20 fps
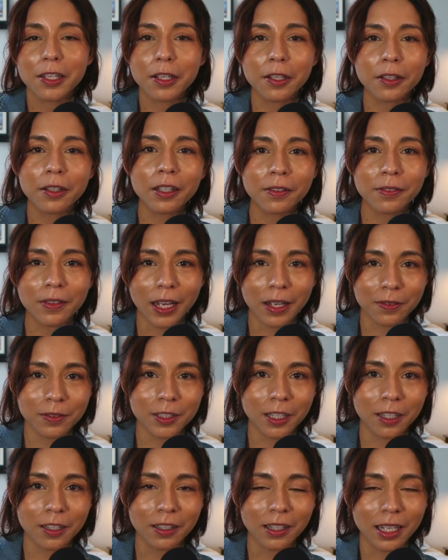you love
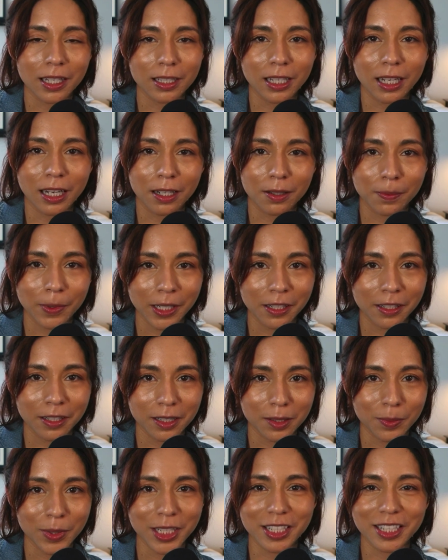Avatar Last Airbender
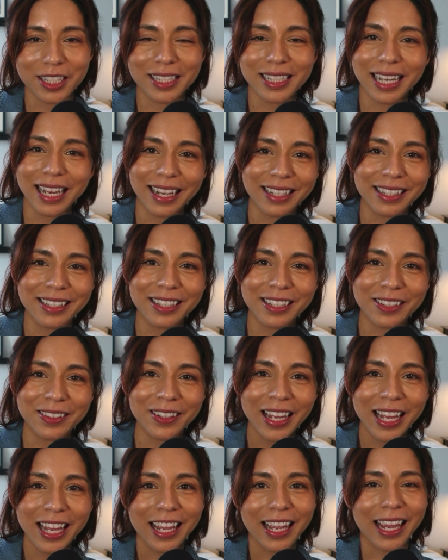as much as I do.
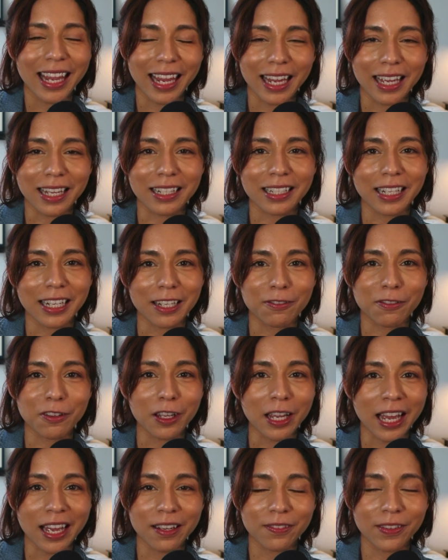And if
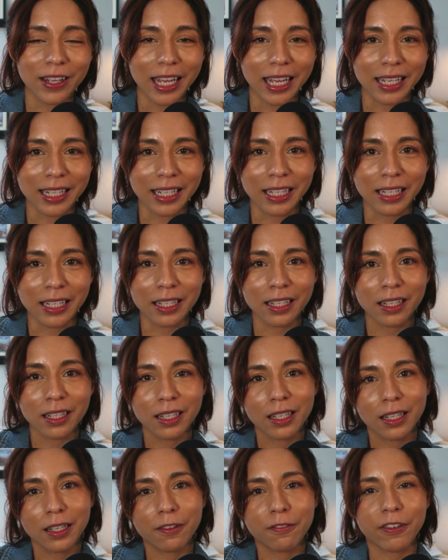you have any
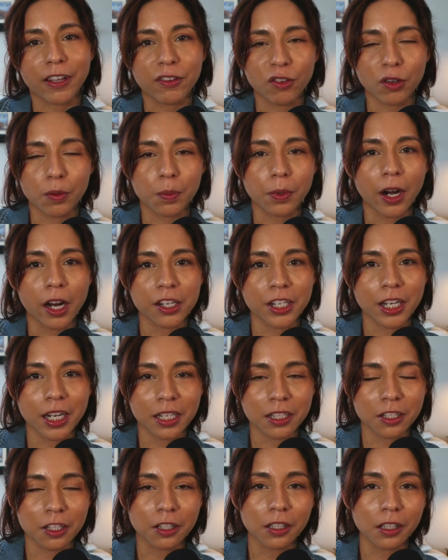favorite
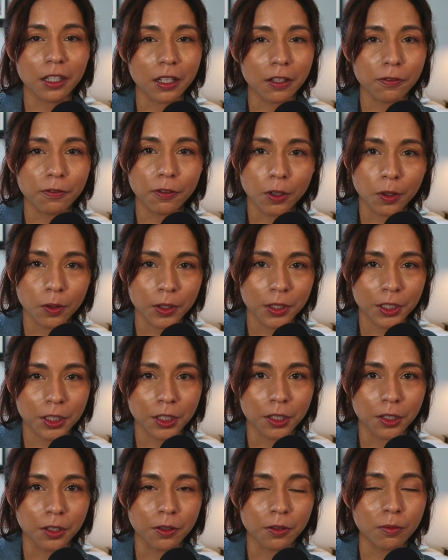projects you're looking forward
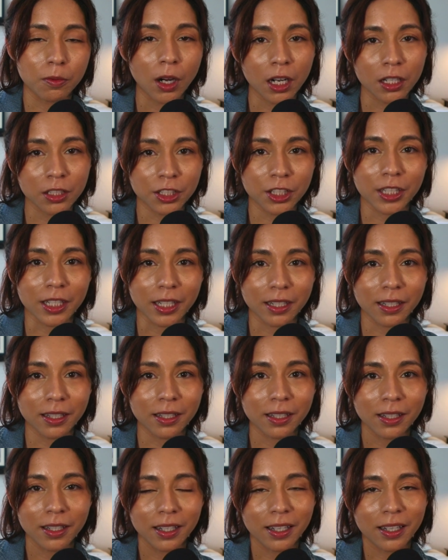to watching
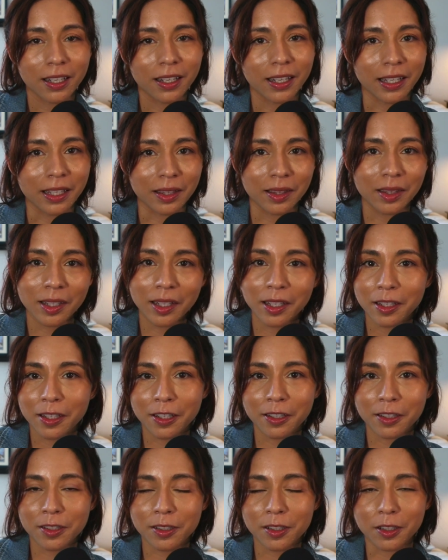in
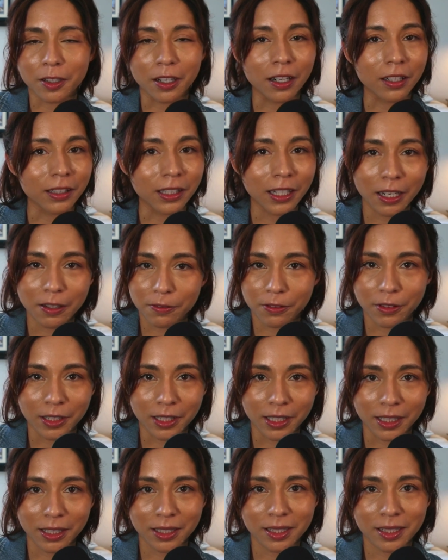theaters or on
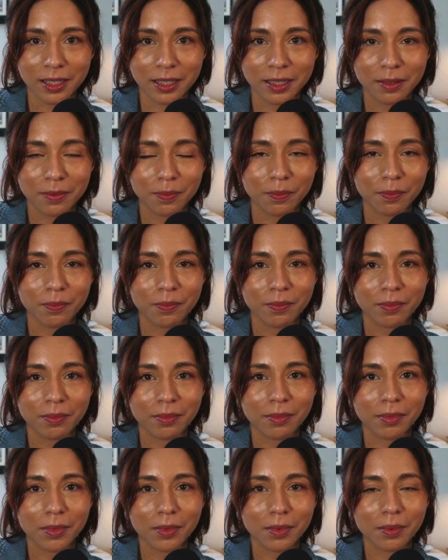Netflix,
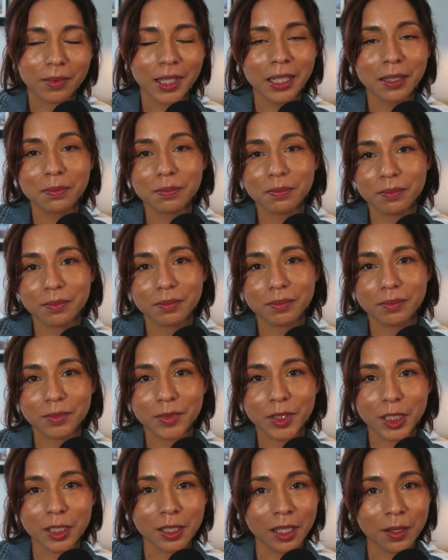yeah,
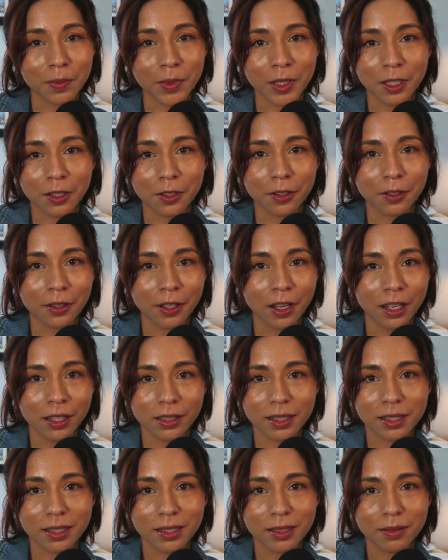just let me know your
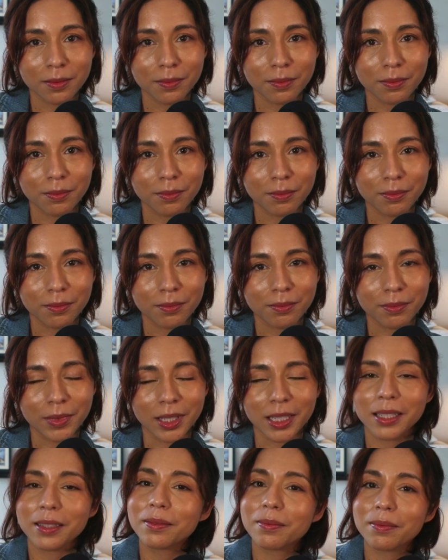thoughts.
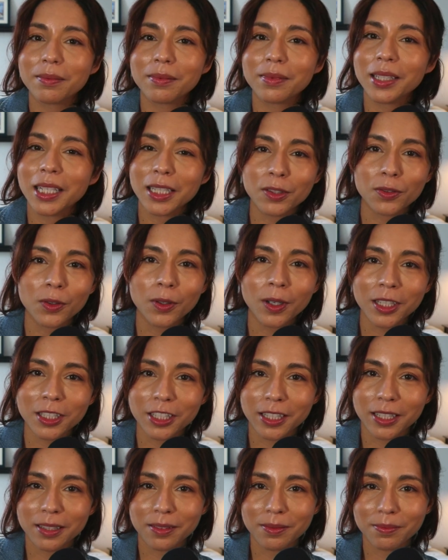But thanks for
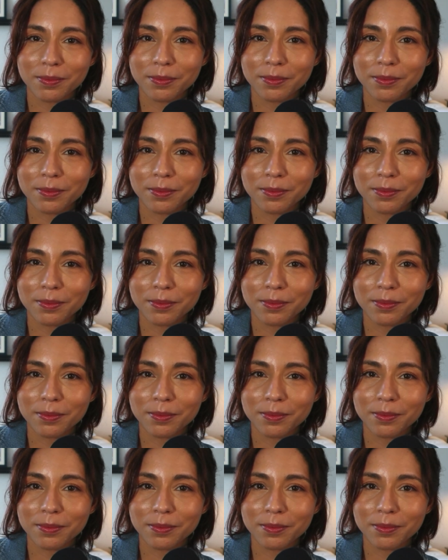watching.